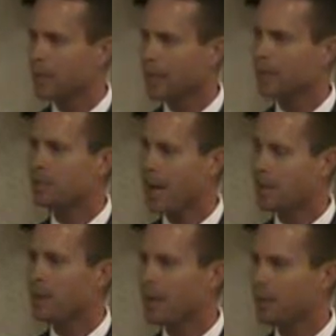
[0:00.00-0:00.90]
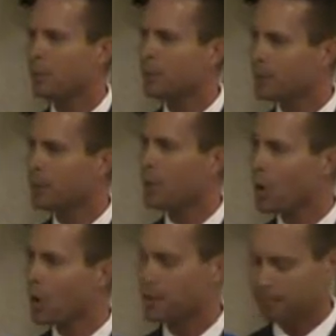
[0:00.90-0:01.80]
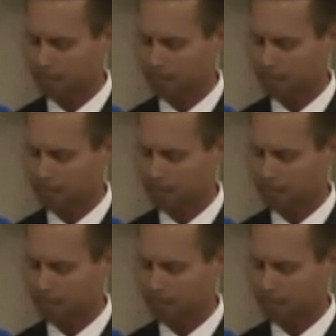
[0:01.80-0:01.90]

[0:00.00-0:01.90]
and John Boehner when they're wrong.